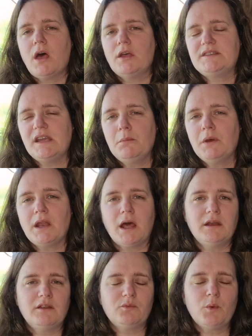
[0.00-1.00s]
A Demon
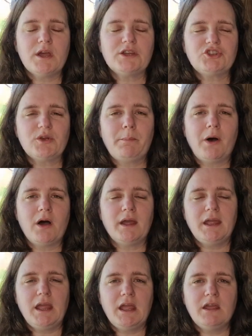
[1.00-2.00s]
and His Witch
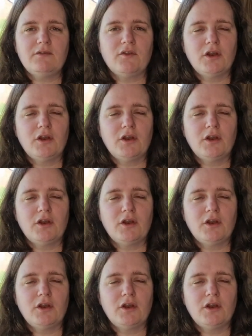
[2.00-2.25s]
by Eve